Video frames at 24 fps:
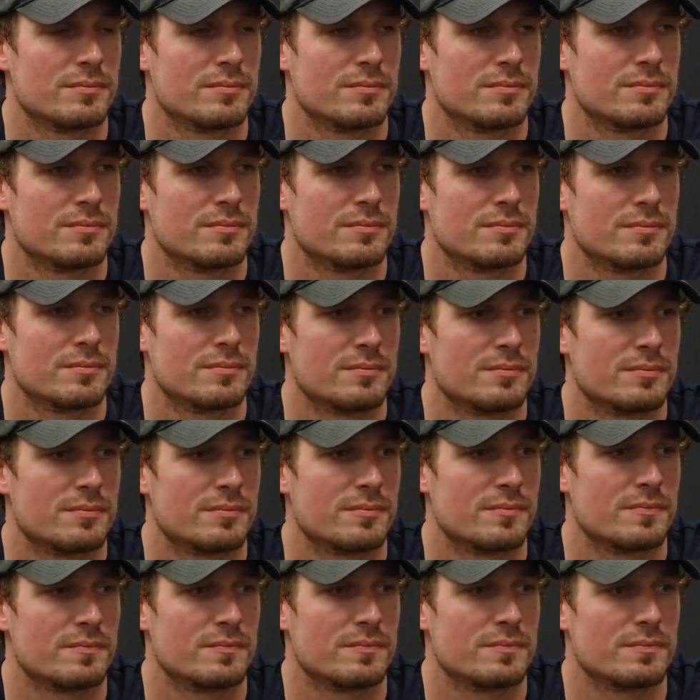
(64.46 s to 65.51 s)
have kind of gone
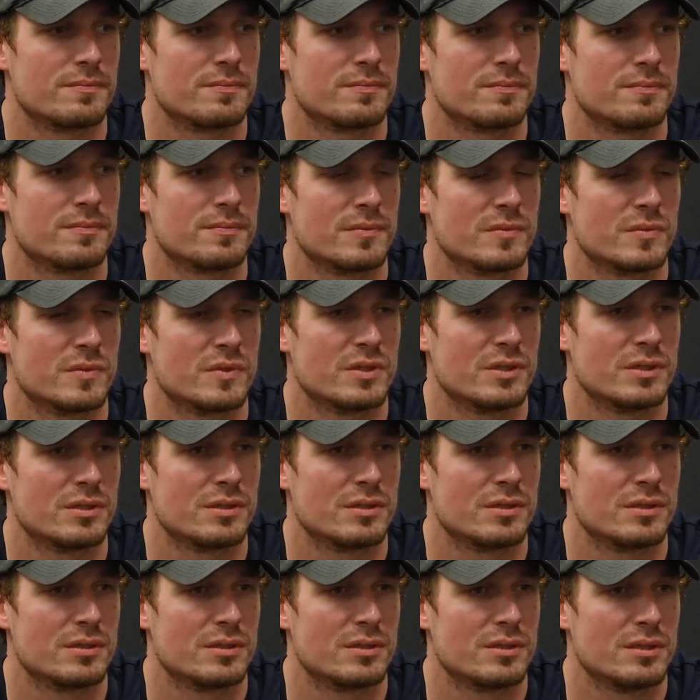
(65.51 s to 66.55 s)
back to that
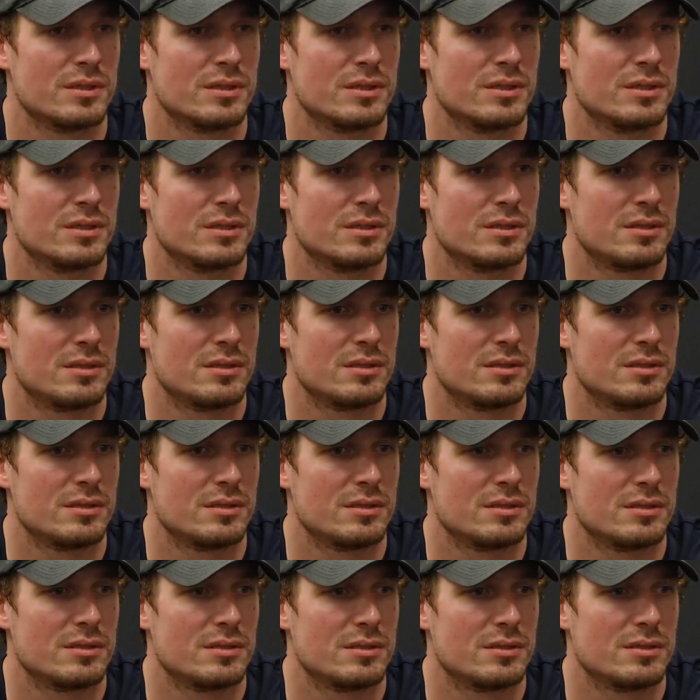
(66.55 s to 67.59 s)
mentality for the most part
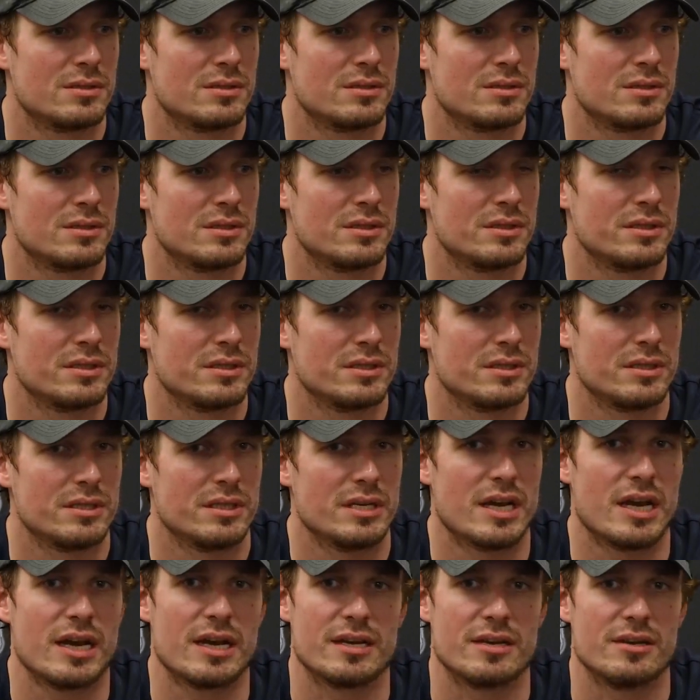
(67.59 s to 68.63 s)
in this series.
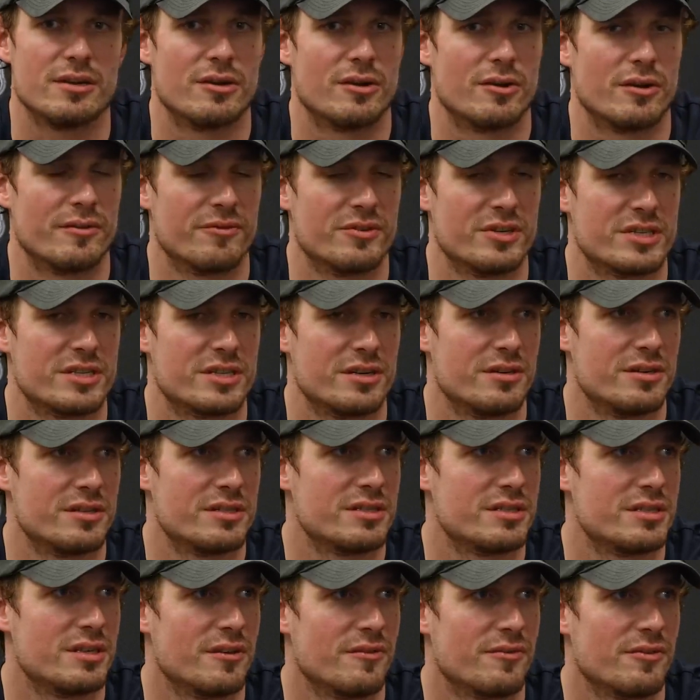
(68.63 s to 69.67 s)
Yeah, you know every
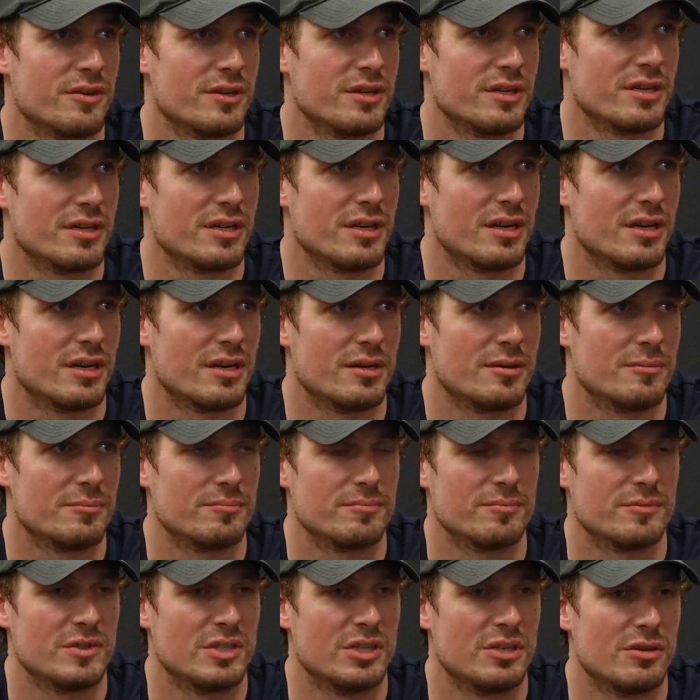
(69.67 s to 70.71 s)
series is different.
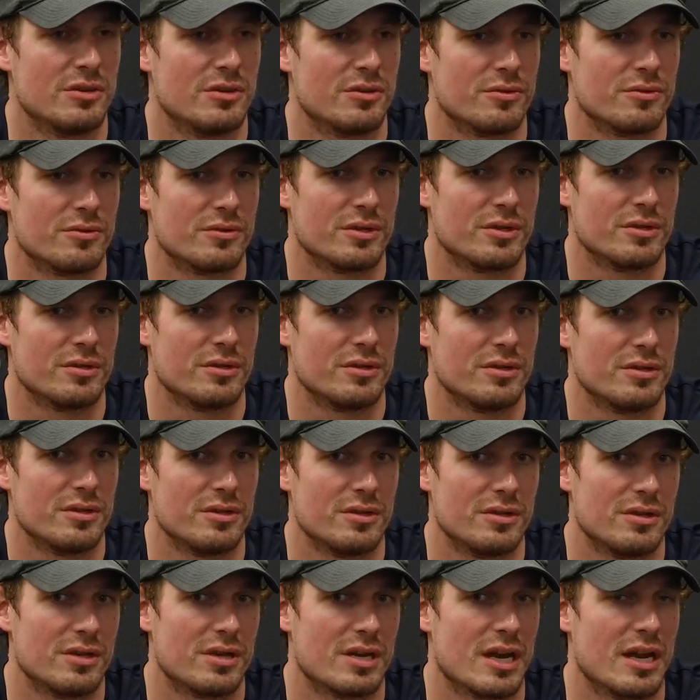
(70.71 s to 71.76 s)
Um, you know, you
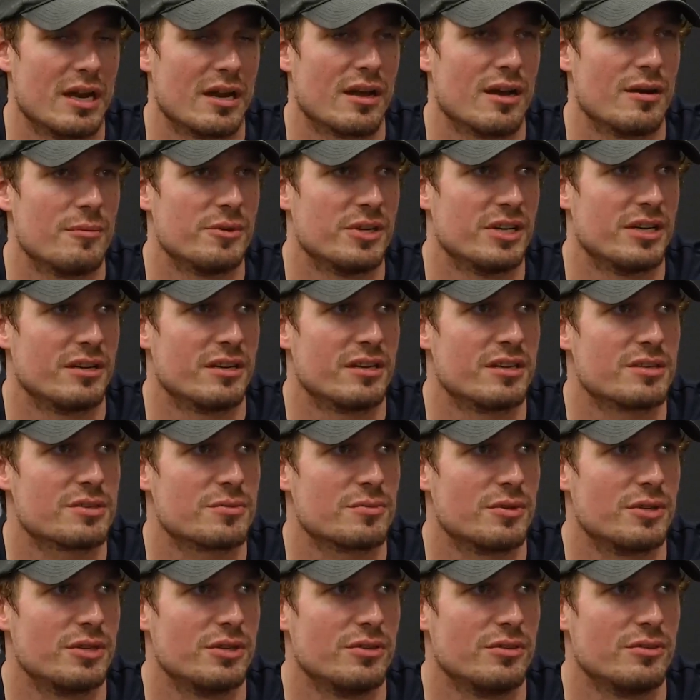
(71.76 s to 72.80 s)
kind of coming into
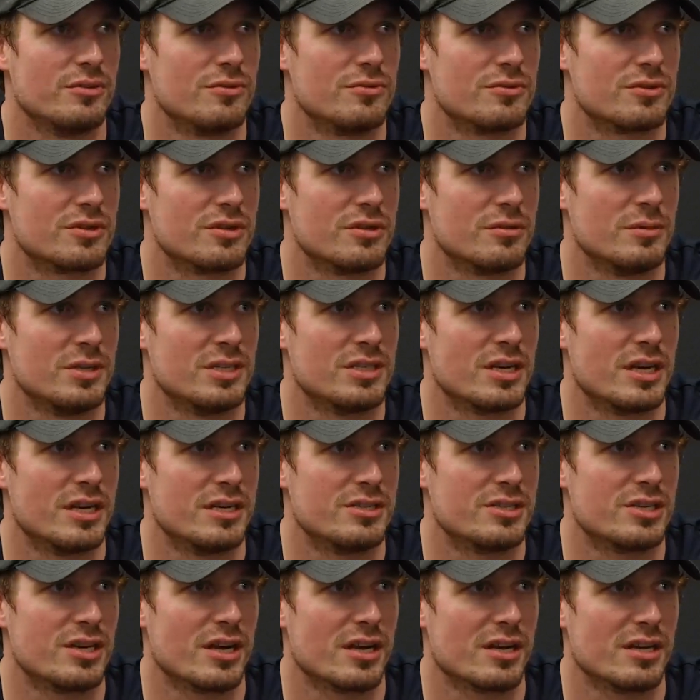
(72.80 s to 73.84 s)
this one, you knew it was going to be
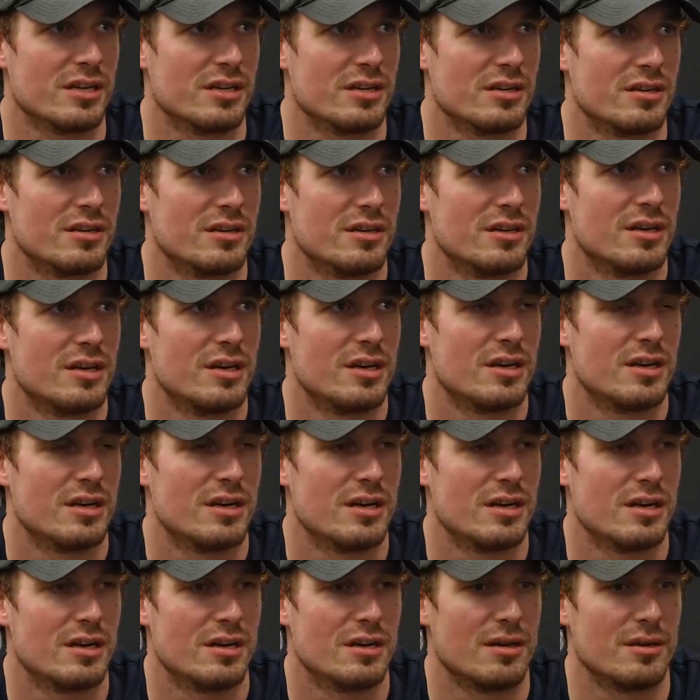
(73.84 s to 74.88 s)
tight checking.
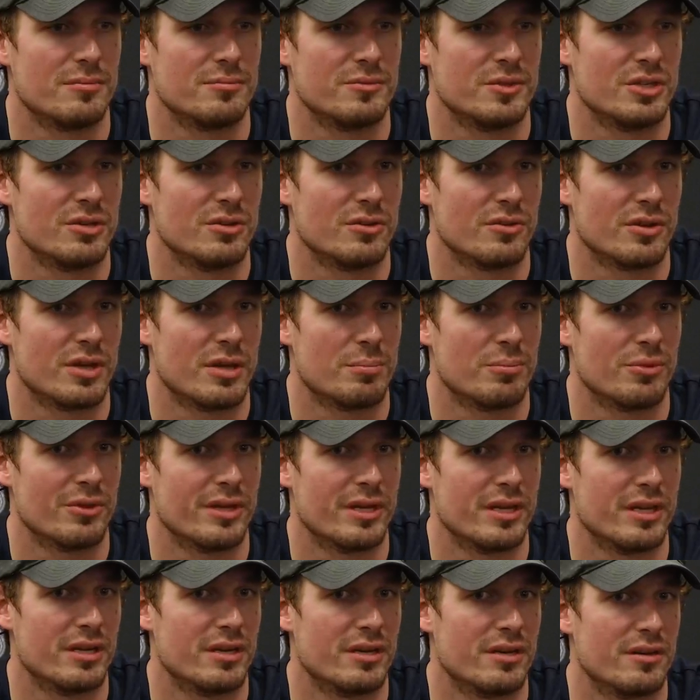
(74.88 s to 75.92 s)
Um, you know, they
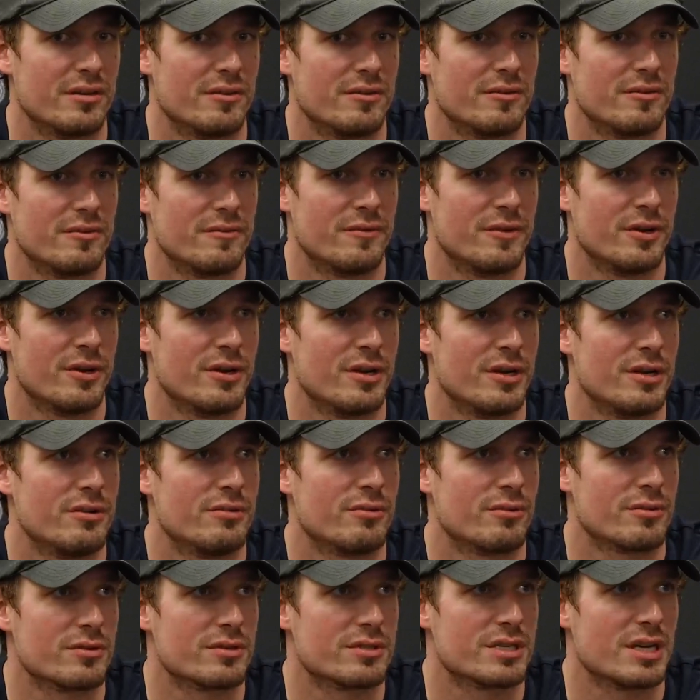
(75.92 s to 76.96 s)
play a very
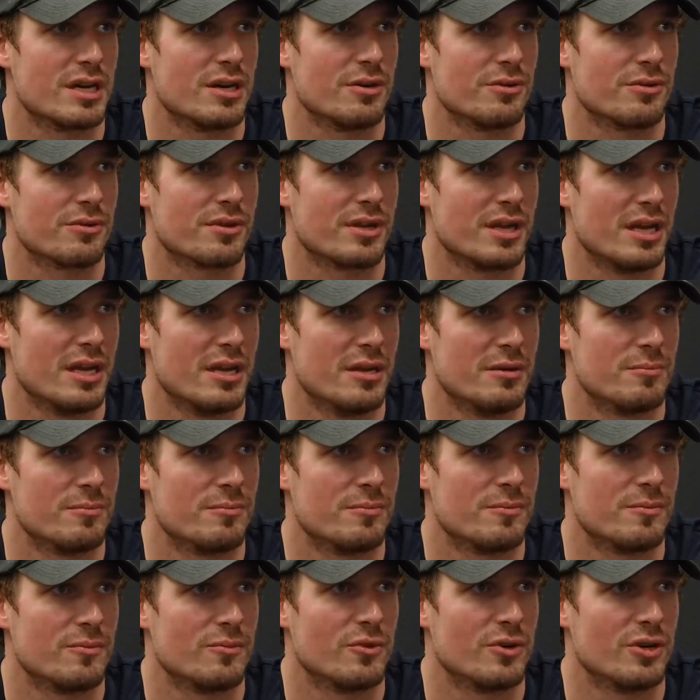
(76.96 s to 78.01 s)
north-south
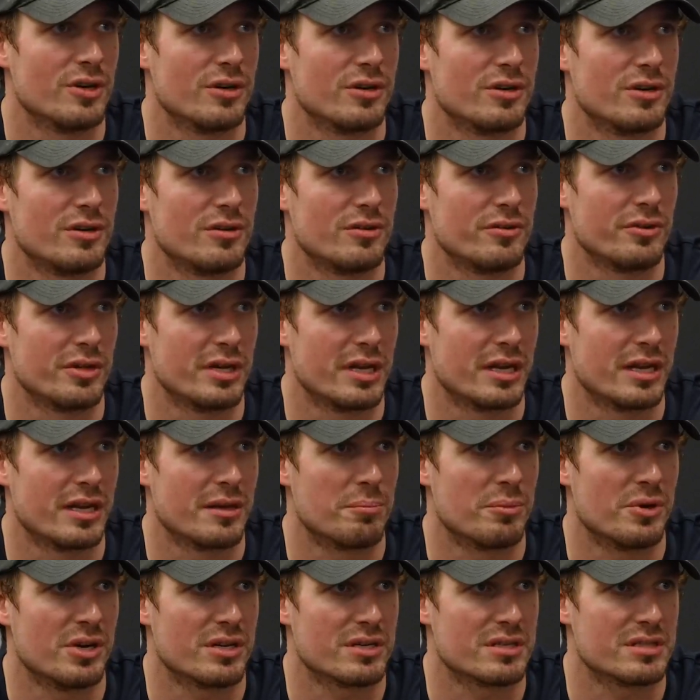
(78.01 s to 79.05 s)
game where you know we got to
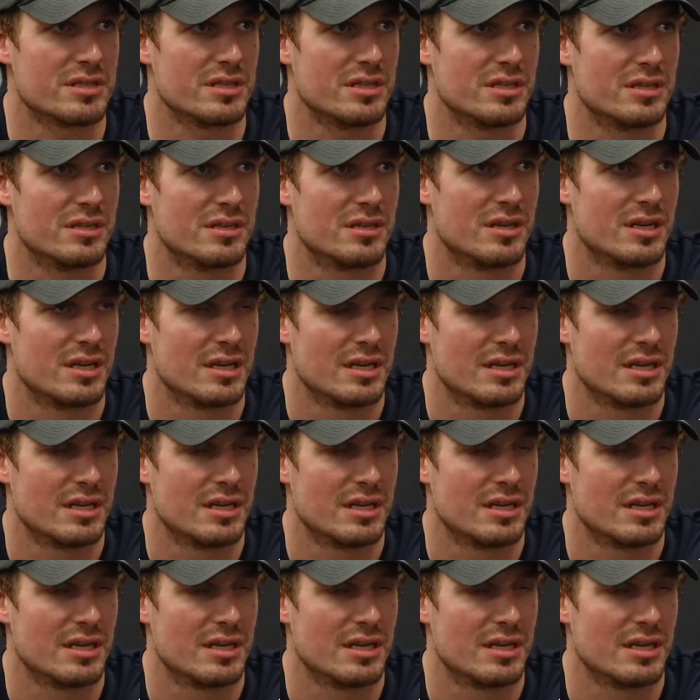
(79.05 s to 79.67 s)
get pucks in